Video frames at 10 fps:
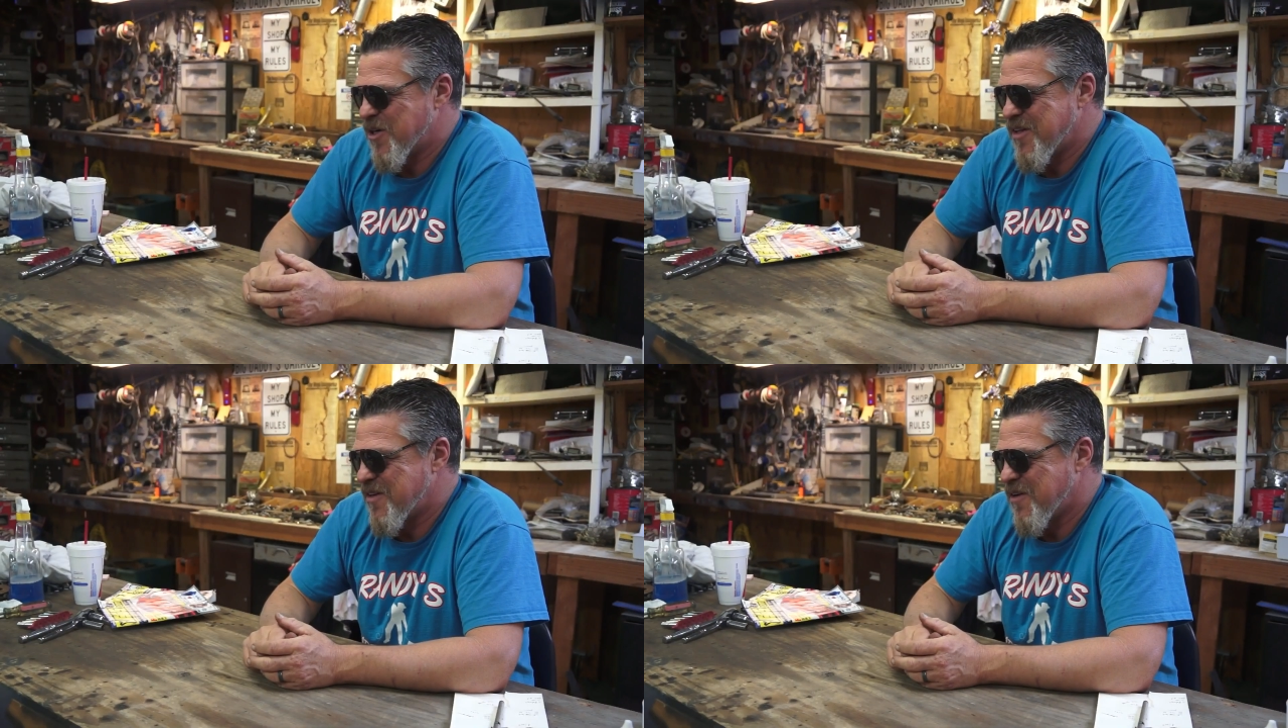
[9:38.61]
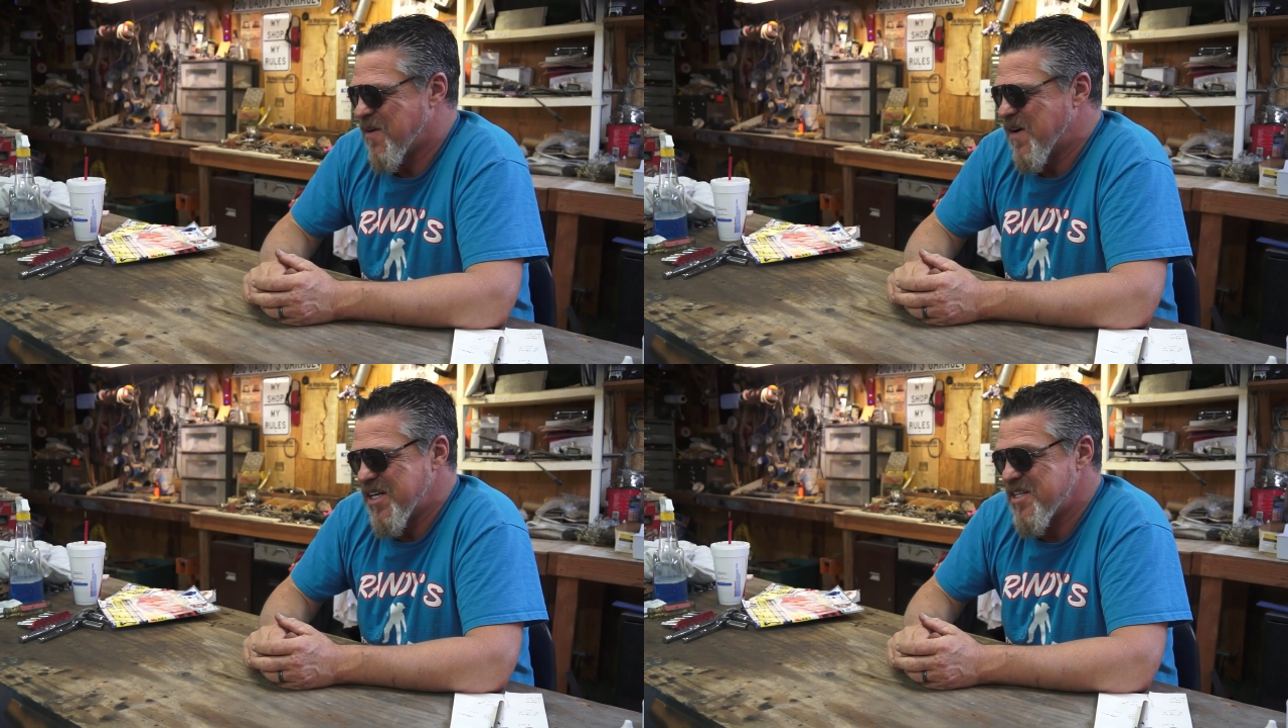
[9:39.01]
the
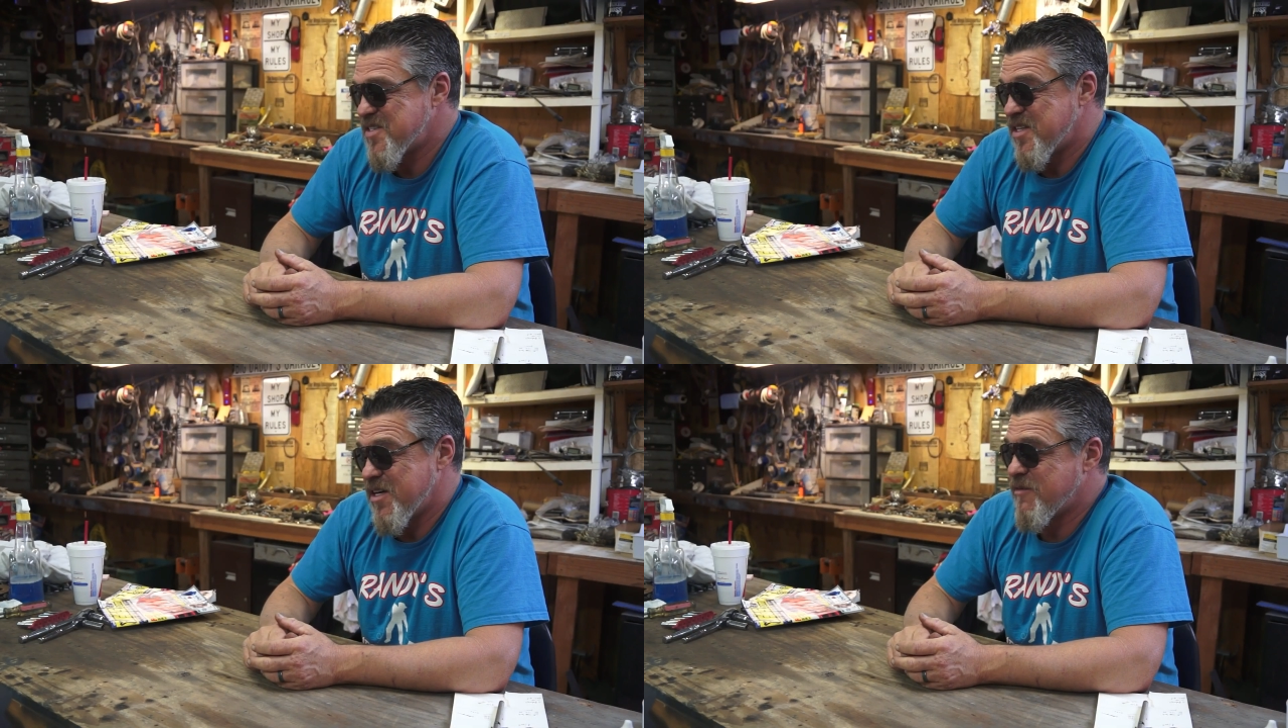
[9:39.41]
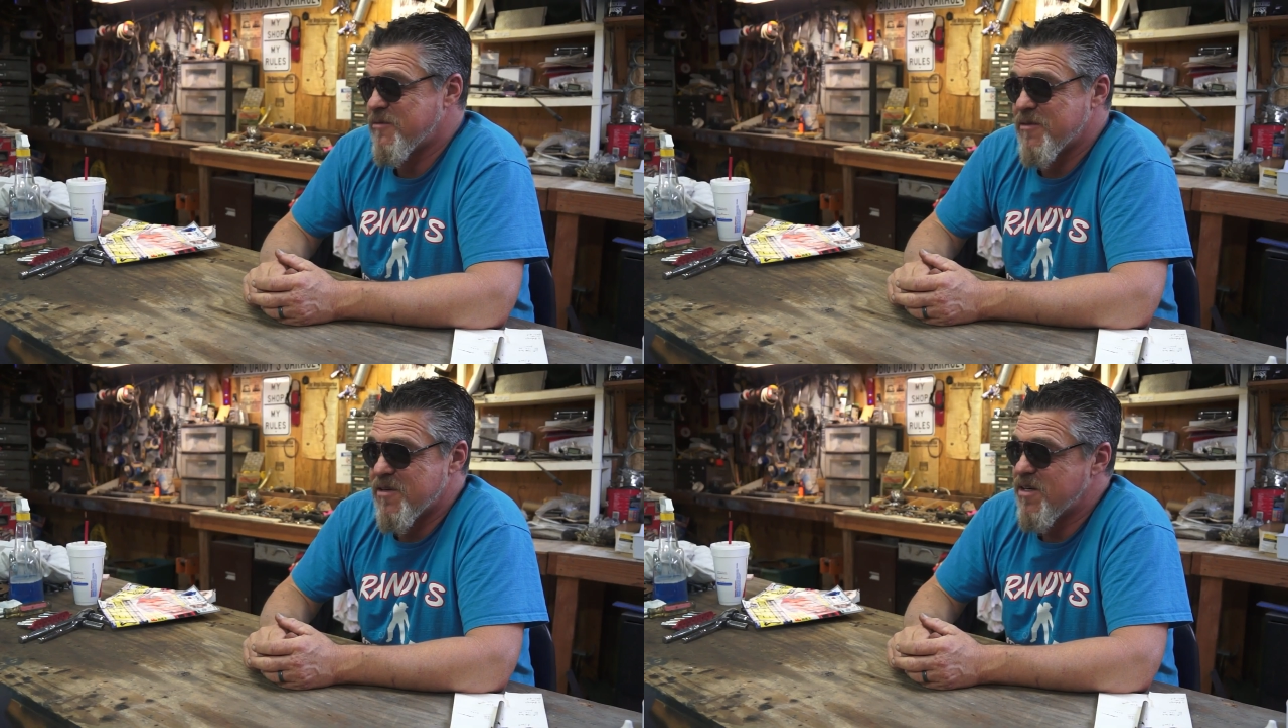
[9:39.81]
car, and it sat
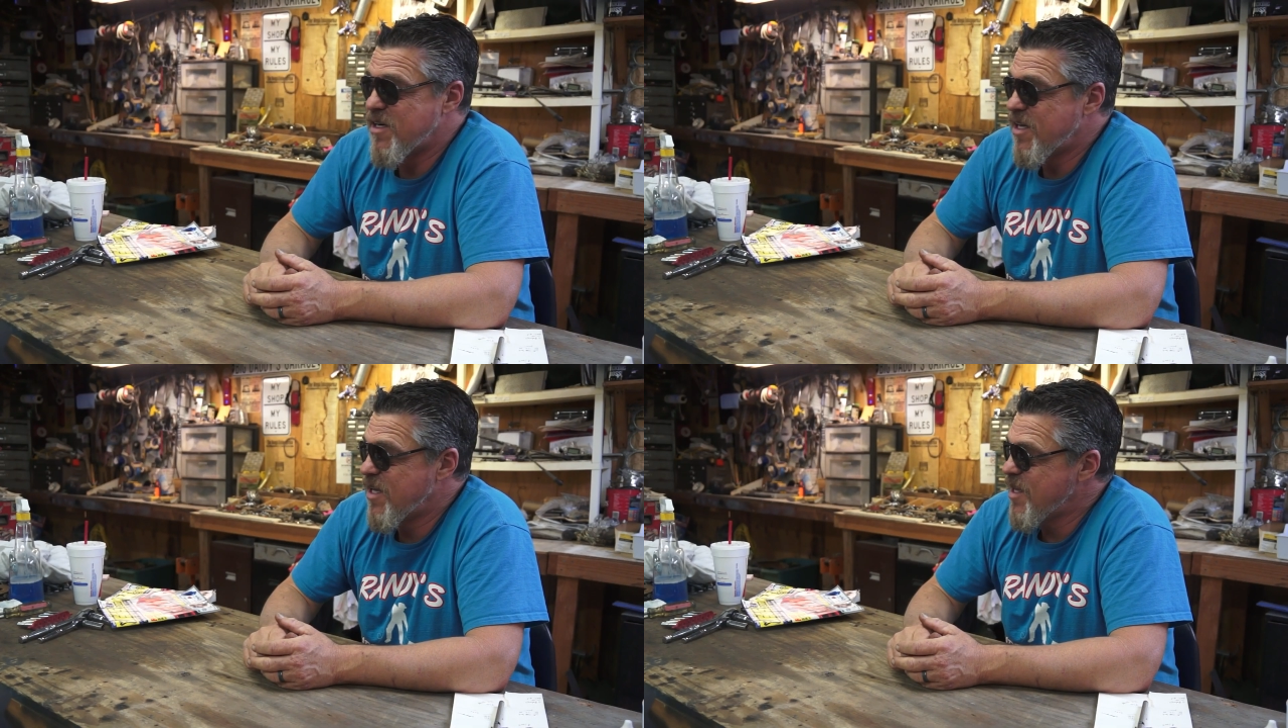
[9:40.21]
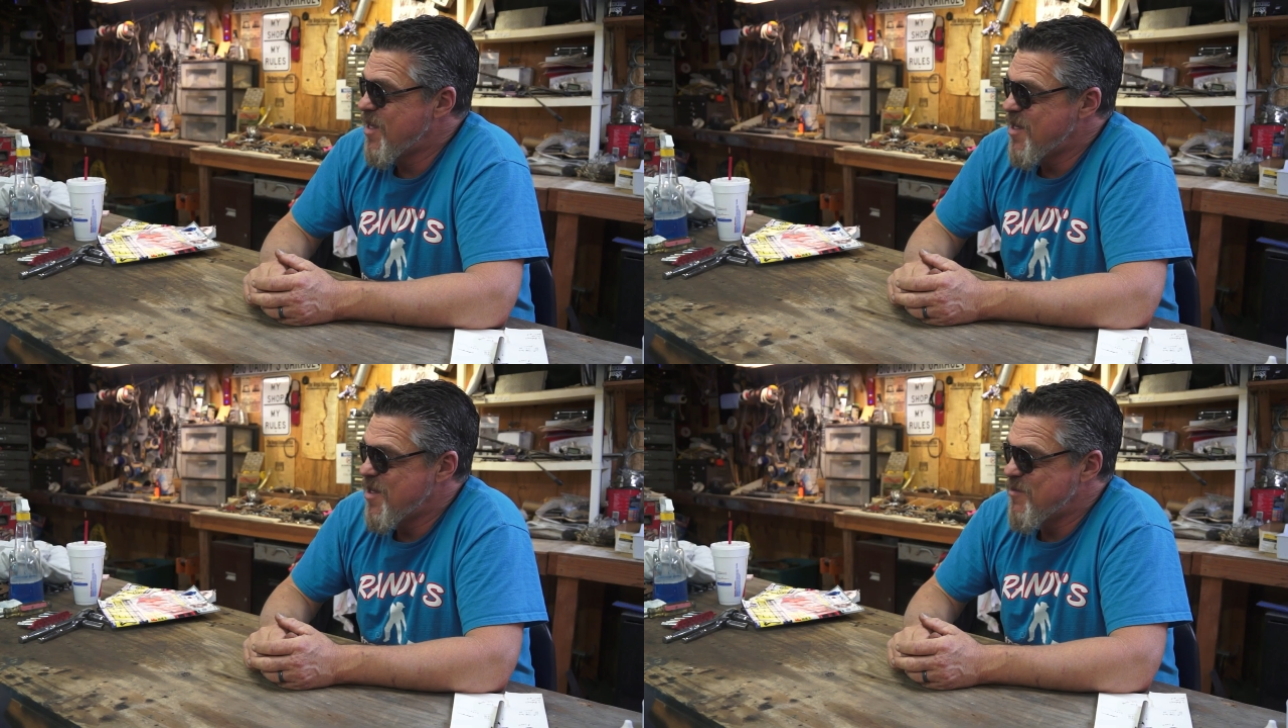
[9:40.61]
for,
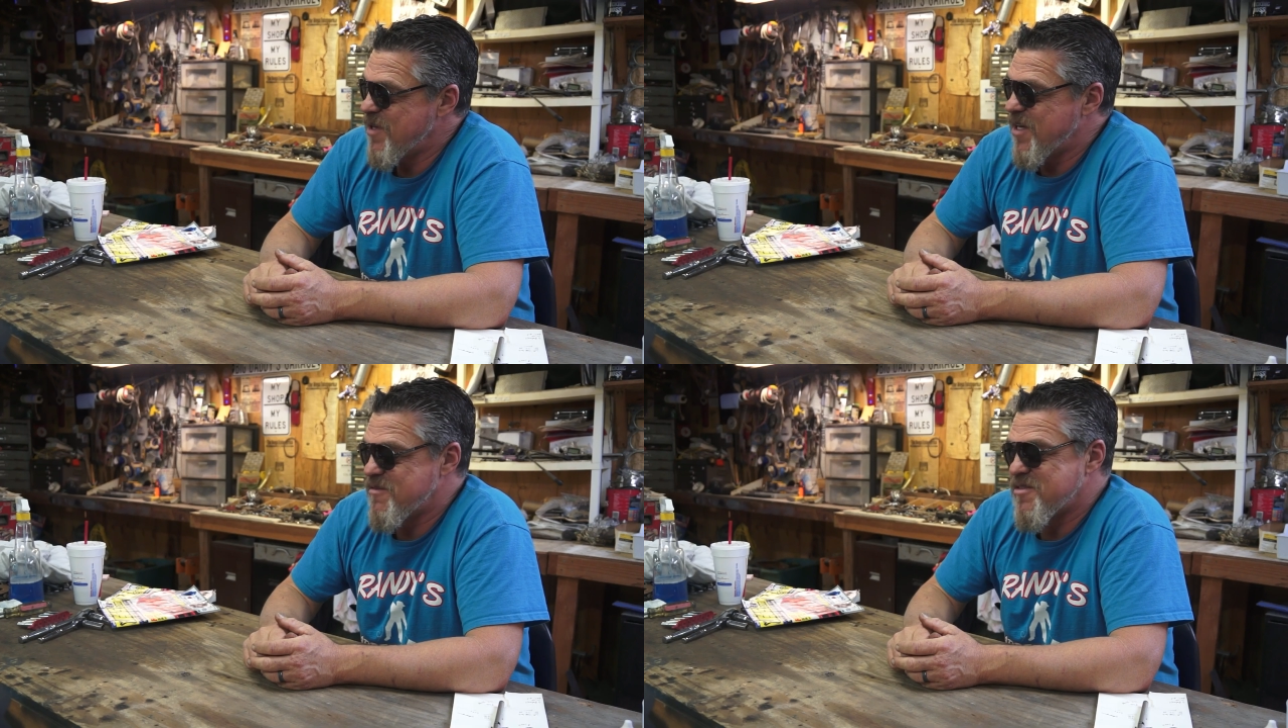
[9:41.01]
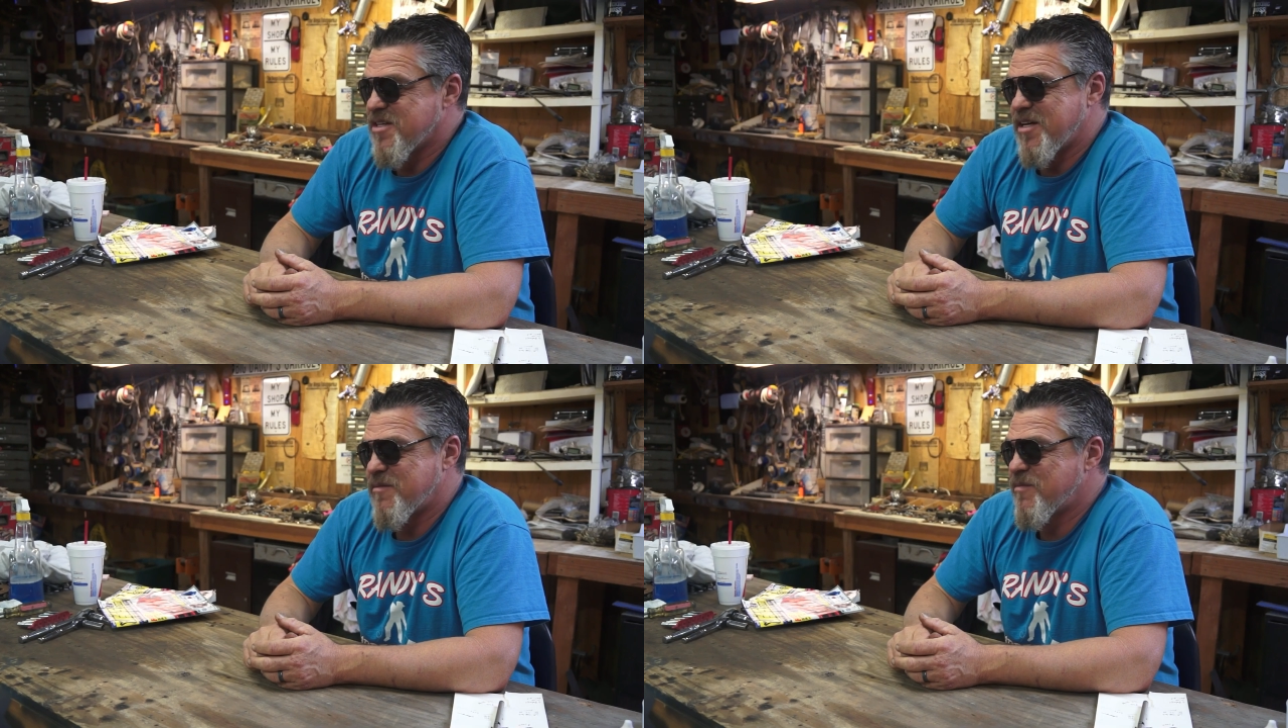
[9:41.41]
it was
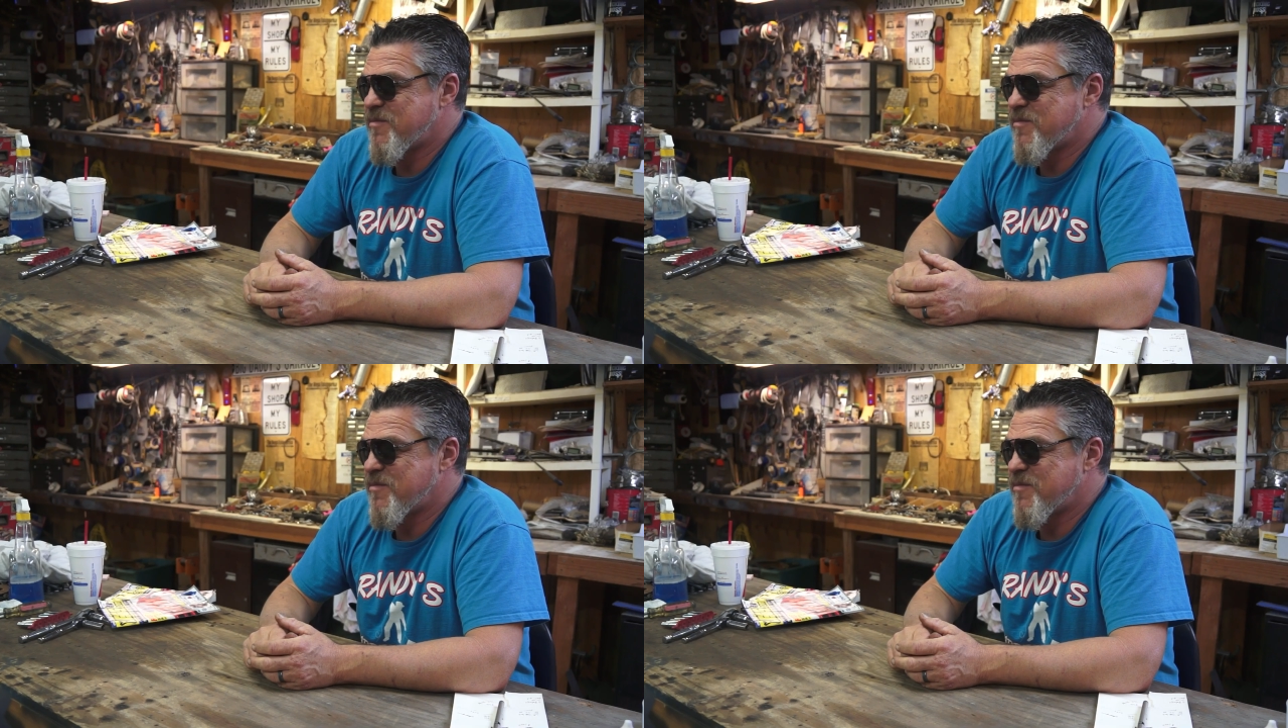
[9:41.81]
like